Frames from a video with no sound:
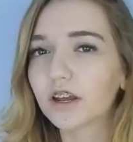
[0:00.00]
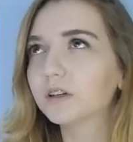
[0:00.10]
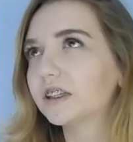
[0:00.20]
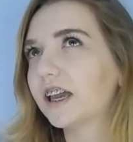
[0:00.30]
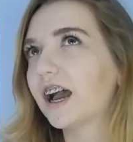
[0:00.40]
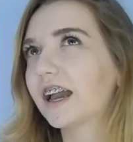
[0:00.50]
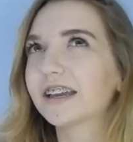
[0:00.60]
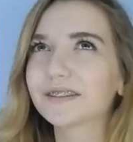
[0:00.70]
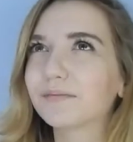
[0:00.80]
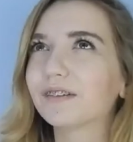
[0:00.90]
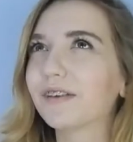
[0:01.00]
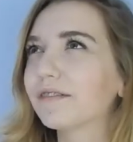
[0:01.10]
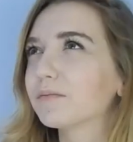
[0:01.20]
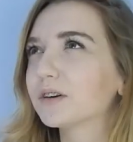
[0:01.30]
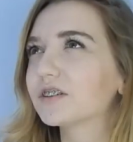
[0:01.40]
But yeah, I guess my
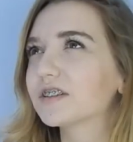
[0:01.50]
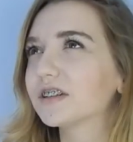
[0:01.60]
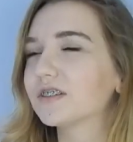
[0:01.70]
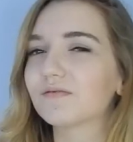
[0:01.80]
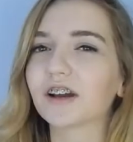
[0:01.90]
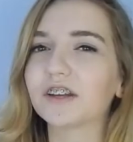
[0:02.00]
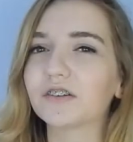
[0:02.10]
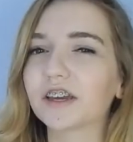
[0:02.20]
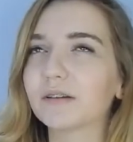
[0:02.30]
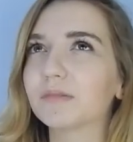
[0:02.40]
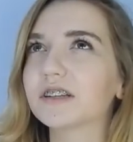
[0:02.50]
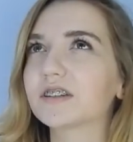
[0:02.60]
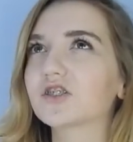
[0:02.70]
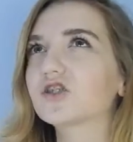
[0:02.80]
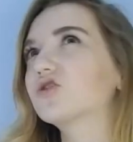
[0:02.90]
favorite person is Ryan Duquette, but it's
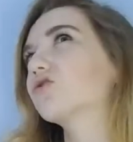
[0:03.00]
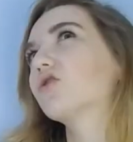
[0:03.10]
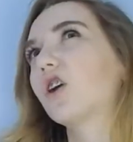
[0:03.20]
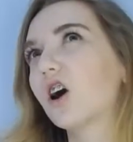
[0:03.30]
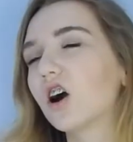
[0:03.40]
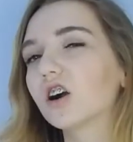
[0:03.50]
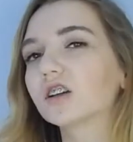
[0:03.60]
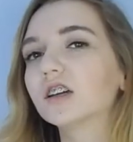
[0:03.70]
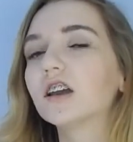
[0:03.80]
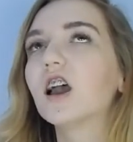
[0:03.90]
a strong